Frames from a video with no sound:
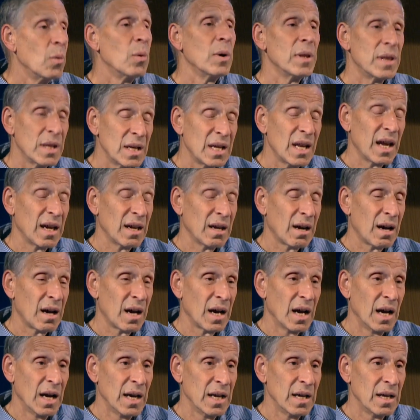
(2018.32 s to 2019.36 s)
with an
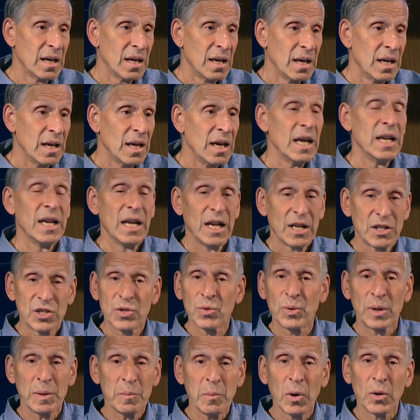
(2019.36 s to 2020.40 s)
AI in
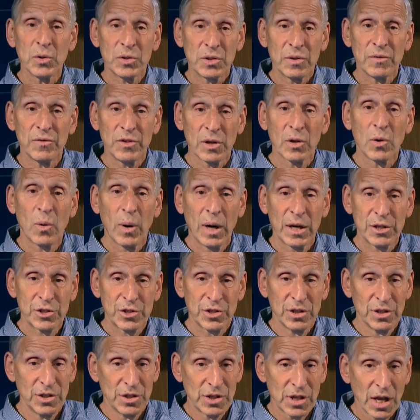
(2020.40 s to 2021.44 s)
answering most of your
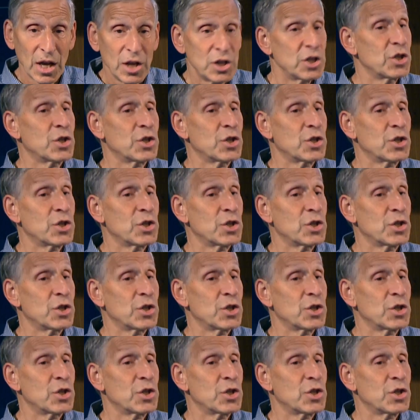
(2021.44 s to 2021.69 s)
questions.